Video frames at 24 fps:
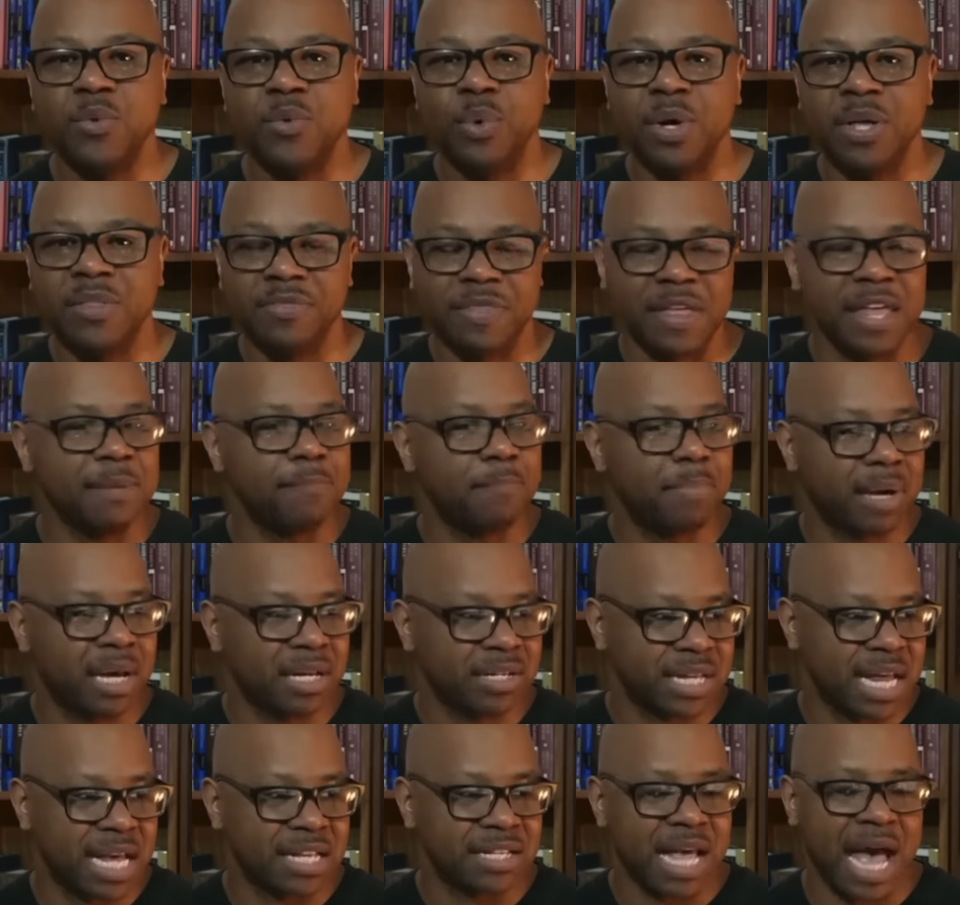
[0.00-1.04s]
we think
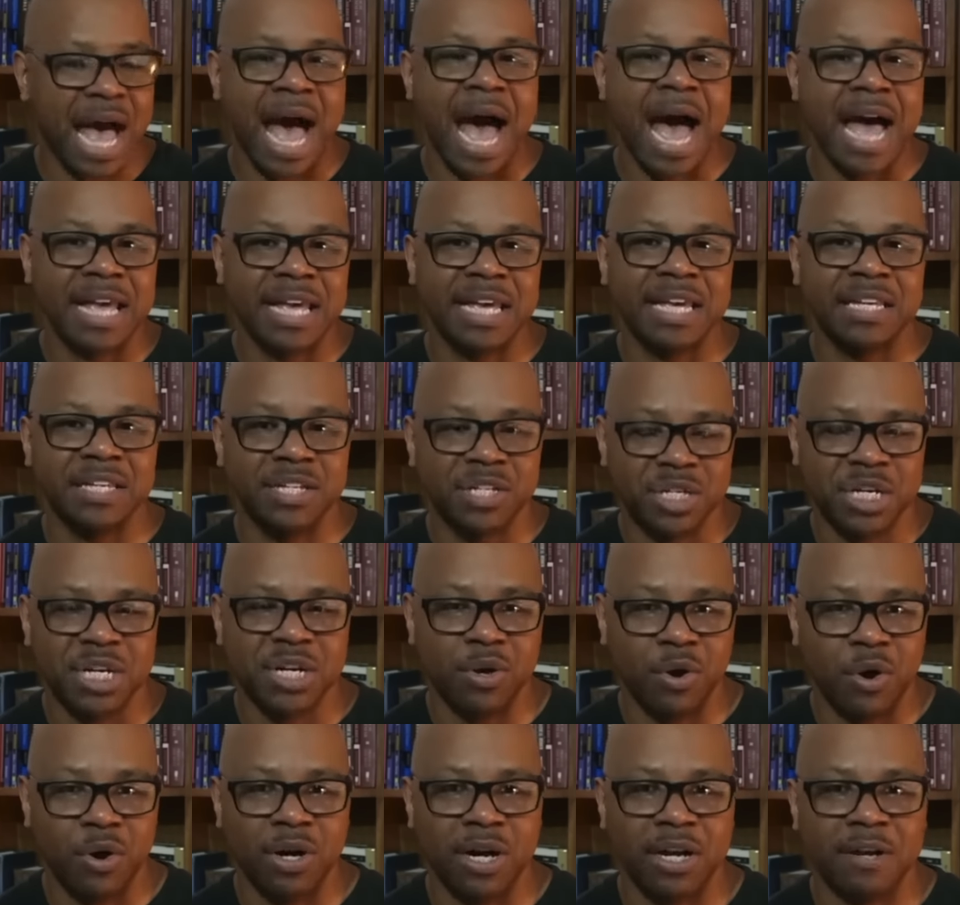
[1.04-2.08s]
because it has an
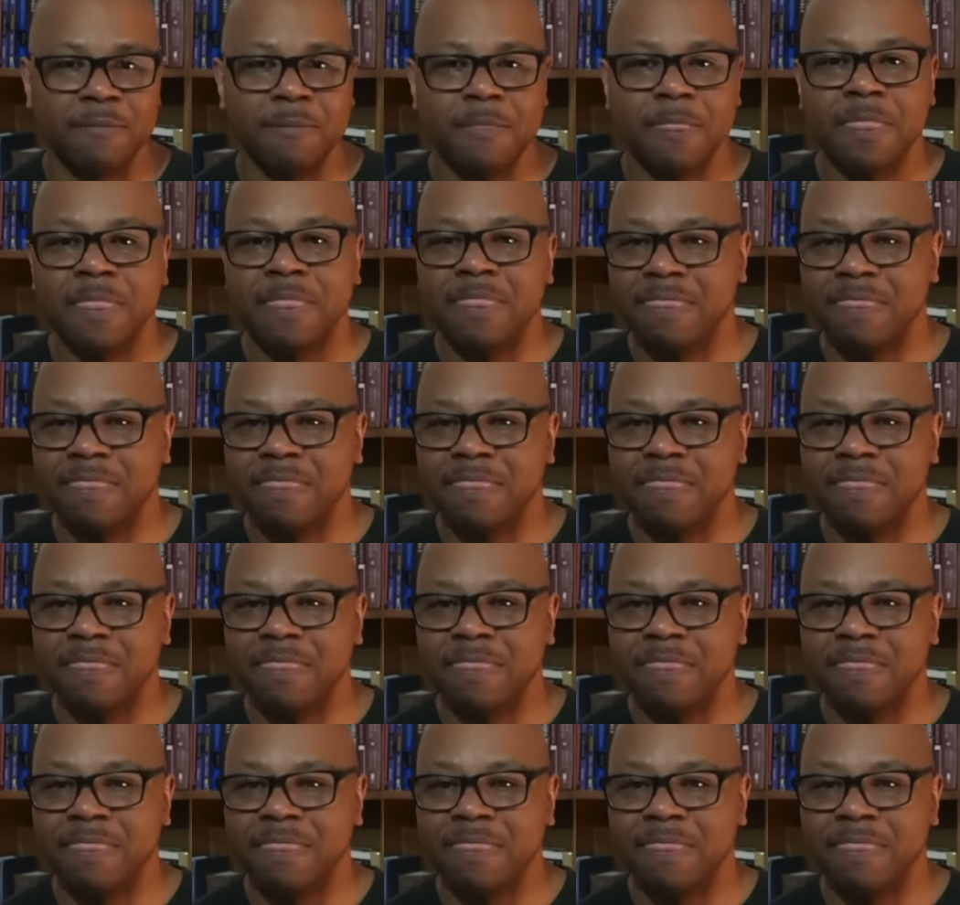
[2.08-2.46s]
ing on it